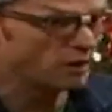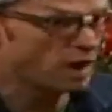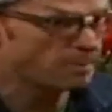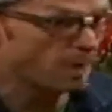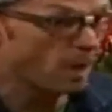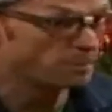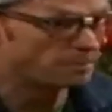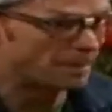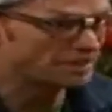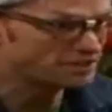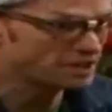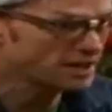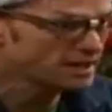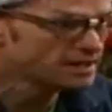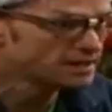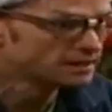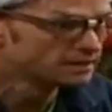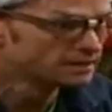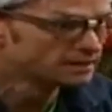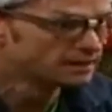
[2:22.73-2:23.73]
up, old Betsy?
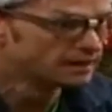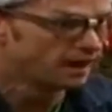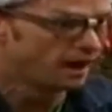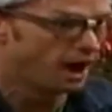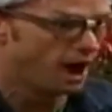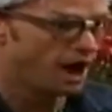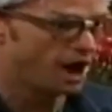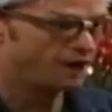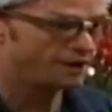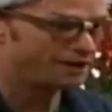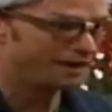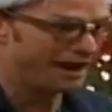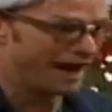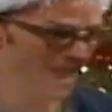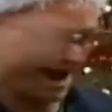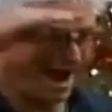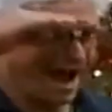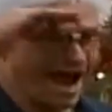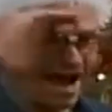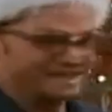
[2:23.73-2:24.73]
Yeah. Oh,
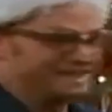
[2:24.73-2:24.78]
aye, aye,